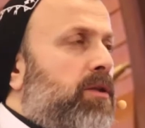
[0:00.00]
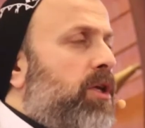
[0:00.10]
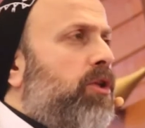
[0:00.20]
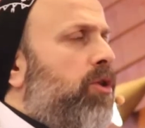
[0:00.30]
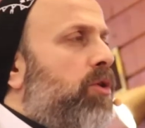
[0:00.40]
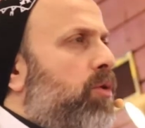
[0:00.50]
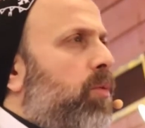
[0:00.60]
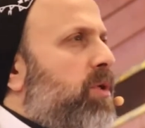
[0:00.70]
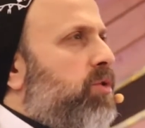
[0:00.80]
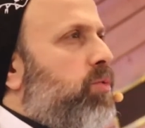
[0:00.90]
He didn't
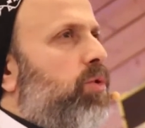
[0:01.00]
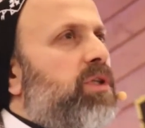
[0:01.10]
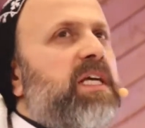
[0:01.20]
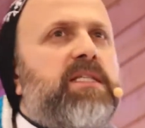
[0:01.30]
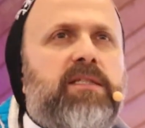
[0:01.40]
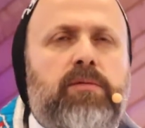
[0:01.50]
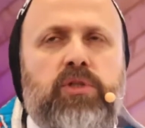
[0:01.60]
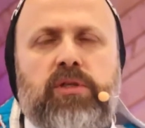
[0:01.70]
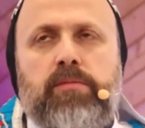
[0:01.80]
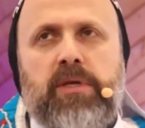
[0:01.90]
know what word
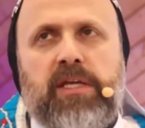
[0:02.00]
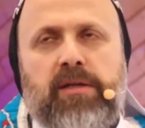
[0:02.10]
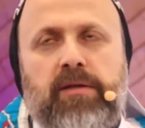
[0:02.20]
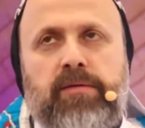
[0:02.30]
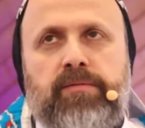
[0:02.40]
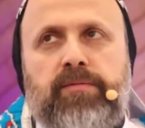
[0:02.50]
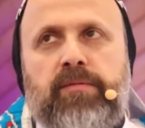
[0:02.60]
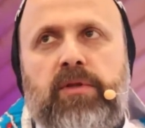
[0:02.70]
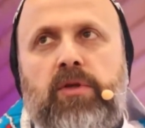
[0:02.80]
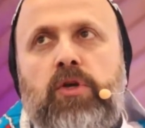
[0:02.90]
Assumption mean.
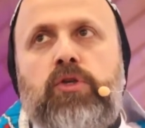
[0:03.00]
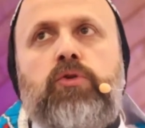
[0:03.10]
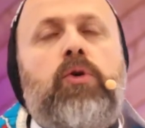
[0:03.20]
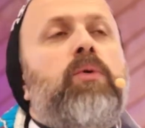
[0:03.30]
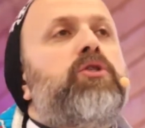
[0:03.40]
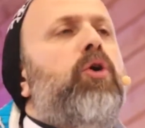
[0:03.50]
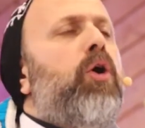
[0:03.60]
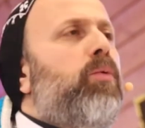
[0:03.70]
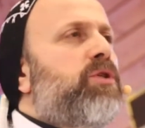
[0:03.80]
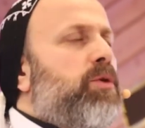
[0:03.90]
So he was
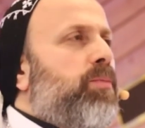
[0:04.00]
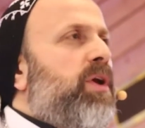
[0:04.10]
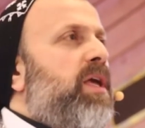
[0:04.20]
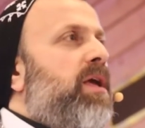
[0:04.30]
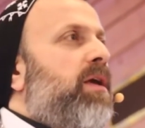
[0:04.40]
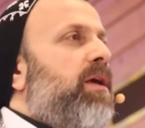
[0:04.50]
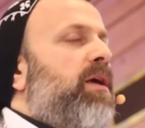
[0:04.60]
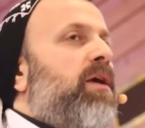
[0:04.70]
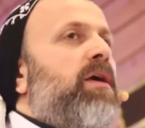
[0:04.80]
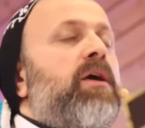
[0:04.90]
always praying,
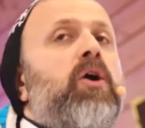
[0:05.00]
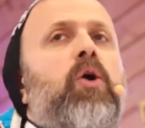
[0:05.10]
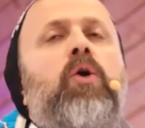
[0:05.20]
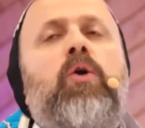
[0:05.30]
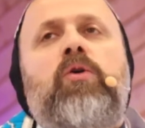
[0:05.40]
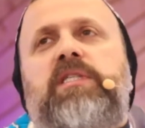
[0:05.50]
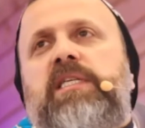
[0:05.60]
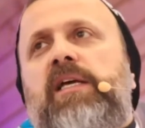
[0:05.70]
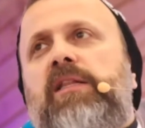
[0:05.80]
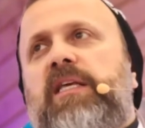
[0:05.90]
Oh,
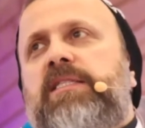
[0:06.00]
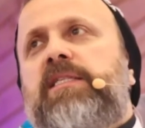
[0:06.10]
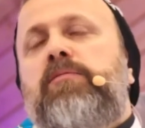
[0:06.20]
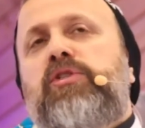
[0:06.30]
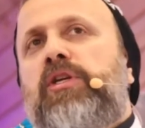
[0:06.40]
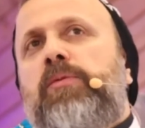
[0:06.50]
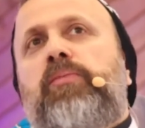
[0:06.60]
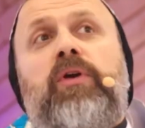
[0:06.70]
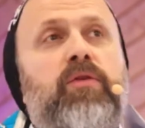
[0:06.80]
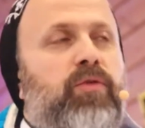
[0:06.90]
Saint
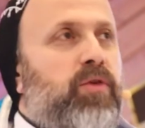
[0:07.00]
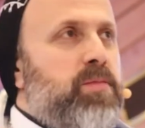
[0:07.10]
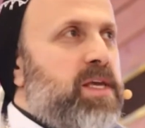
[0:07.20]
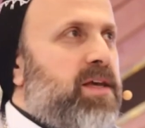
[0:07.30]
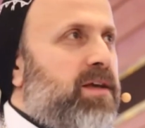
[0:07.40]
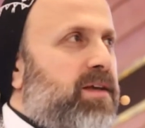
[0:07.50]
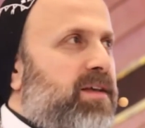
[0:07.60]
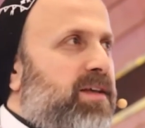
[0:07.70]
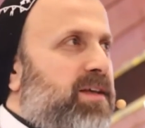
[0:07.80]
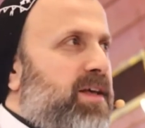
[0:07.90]
Assumption, pray for me.
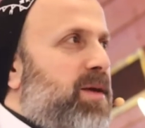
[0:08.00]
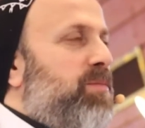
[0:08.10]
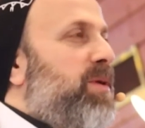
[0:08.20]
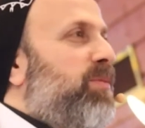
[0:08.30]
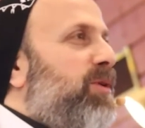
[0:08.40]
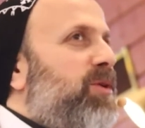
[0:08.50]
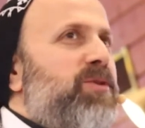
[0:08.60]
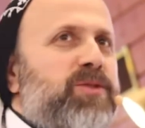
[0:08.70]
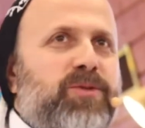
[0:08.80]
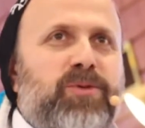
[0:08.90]
And people
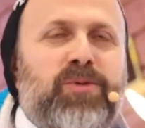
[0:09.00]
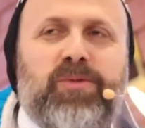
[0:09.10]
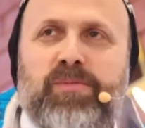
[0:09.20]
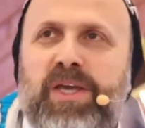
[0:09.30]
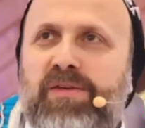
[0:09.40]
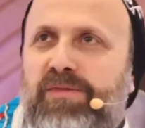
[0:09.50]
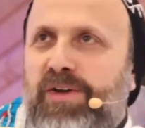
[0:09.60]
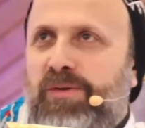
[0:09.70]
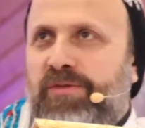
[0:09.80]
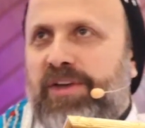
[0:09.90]
used to make
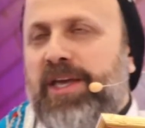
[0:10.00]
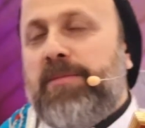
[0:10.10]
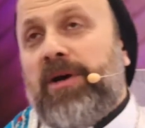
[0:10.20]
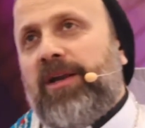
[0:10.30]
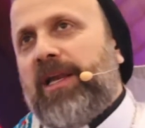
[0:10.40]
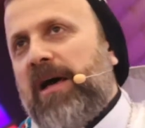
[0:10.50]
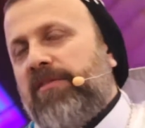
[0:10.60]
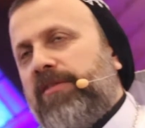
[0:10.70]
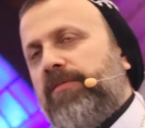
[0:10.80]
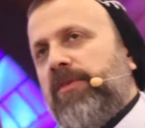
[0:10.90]
fun of him and laugh.